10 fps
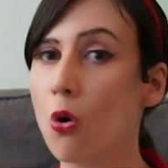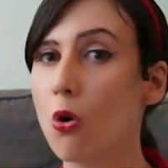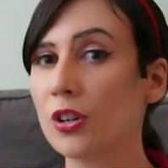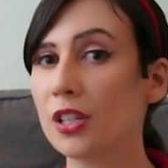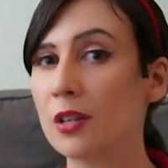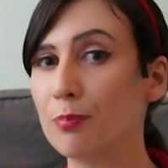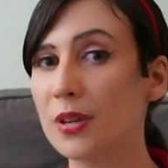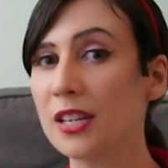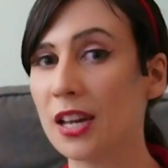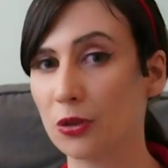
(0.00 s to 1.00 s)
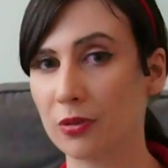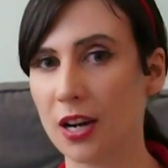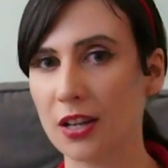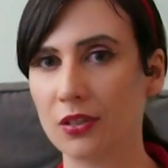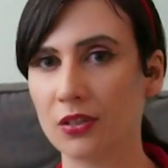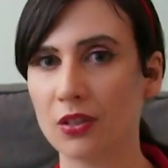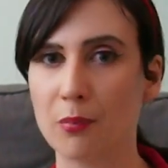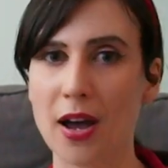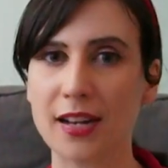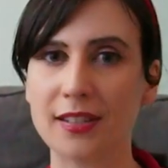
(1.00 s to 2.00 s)
or in big enterprises,
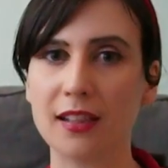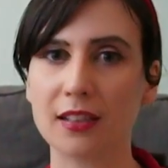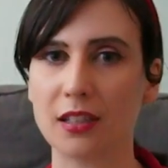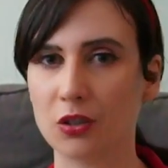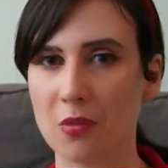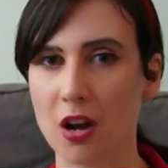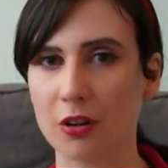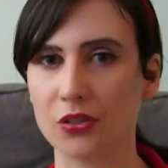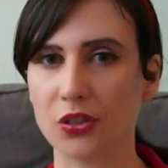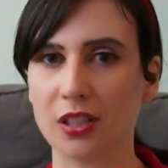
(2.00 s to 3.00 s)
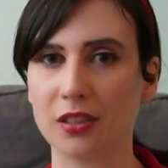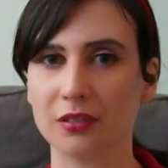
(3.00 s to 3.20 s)
by delegate democracy.